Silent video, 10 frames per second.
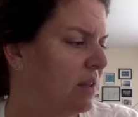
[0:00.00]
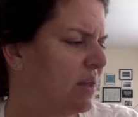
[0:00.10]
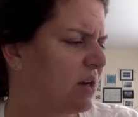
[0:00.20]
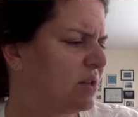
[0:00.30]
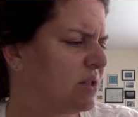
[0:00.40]

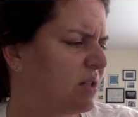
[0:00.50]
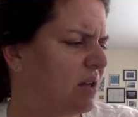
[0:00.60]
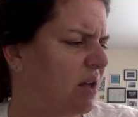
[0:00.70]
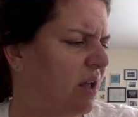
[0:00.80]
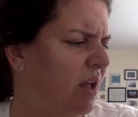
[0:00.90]
There's
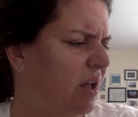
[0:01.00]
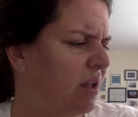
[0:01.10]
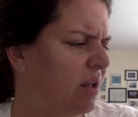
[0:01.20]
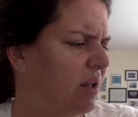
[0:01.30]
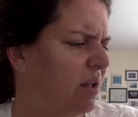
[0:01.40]

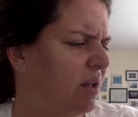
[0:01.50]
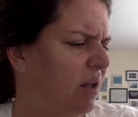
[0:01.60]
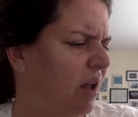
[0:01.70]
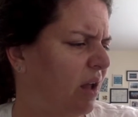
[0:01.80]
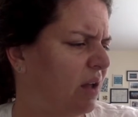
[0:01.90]

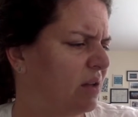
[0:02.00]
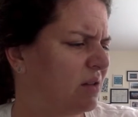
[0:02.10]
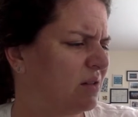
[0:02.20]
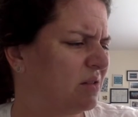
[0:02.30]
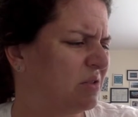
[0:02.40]

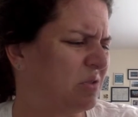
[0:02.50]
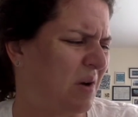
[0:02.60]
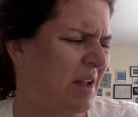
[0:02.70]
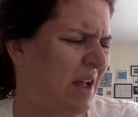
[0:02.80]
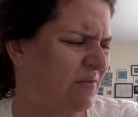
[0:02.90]
do
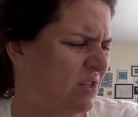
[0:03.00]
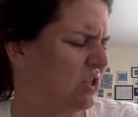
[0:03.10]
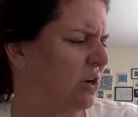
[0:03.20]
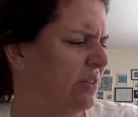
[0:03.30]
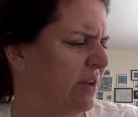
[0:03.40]
I have this
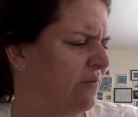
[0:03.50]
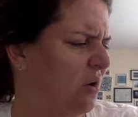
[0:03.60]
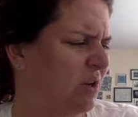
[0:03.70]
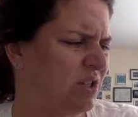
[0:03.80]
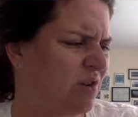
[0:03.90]
darn thing
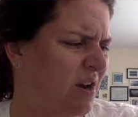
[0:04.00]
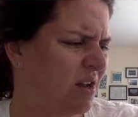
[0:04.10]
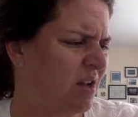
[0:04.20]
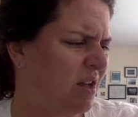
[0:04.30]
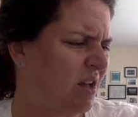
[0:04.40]
focused right?
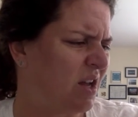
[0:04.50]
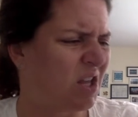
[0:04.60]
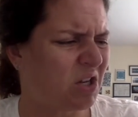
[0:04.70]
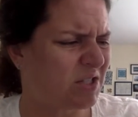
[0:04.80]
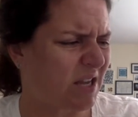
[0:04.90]
It
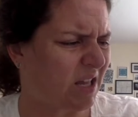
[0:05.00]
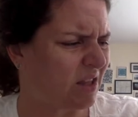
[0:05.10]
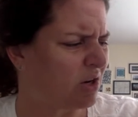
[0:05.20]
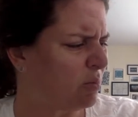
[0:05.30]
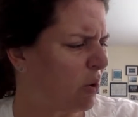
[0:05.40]
looks like a
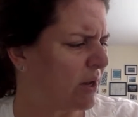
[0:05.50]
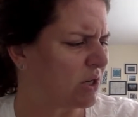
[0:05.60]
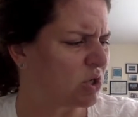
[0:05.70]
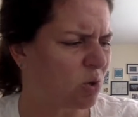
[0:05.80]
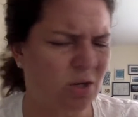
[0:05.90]
little boy in
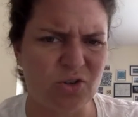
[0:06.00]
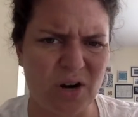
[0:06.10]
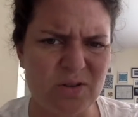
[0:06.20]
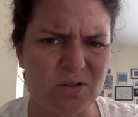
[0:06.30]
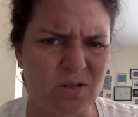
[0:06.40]
short
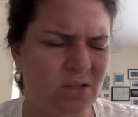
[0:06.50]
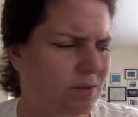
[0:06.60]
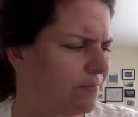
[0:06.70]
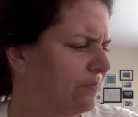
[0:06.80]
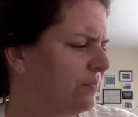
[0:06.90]
trousers.
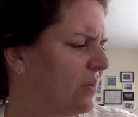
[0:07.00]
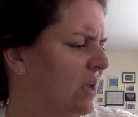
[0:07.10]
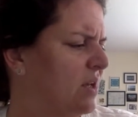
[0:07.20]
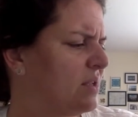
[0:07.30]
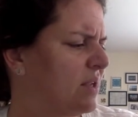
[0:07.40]

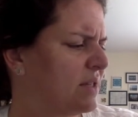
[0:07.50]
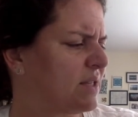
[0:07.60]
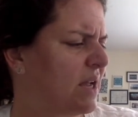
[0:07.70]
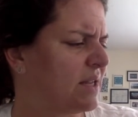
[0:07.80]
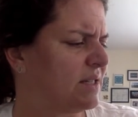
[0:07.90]
Yes,
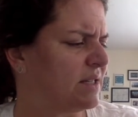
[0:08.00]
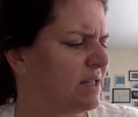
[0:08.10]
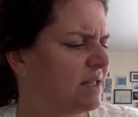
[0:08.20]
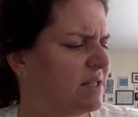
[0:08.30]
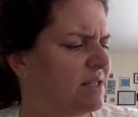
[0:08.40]
I can
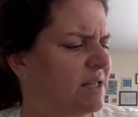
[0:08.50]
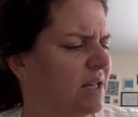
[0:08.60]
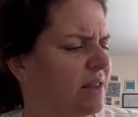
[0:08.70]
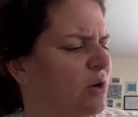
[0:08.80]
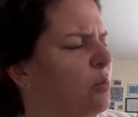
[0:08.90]
distinctly see
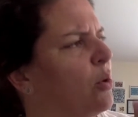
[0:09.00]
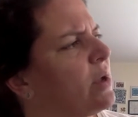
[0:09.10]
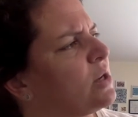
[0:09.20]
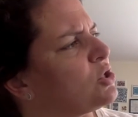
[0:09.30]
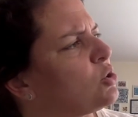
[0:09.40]
a little boy
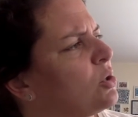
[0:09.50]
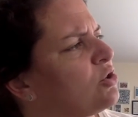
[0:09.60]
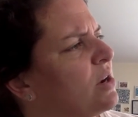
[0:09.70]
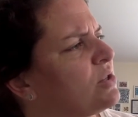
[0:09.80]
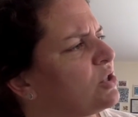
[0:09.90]
in short
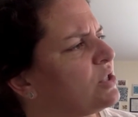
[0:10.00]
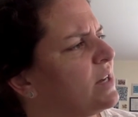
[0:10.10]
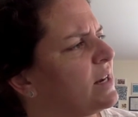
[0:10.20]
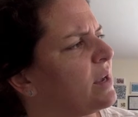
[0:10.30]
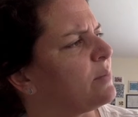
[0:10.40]
trousers
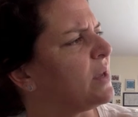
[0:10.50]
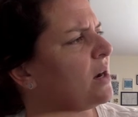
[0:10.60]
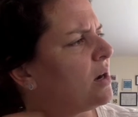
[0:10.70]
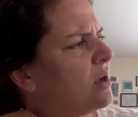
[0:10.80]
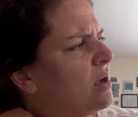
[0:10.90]
standing up there.